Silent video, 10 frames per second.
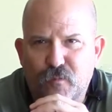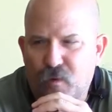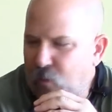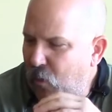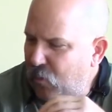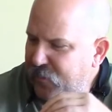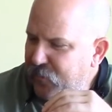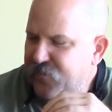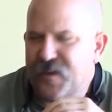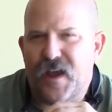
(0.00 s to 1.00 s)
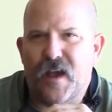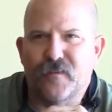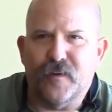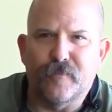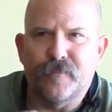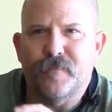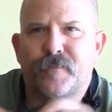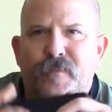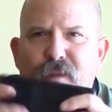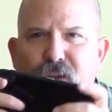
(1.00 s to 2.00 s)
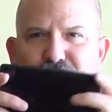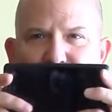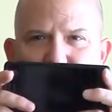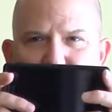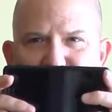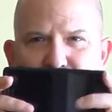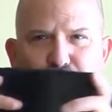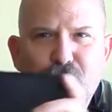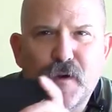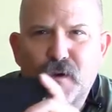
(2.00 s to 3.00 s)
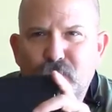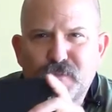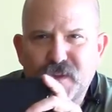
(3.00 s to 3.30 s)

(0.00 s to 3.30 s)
We're all used to having a cellular telephone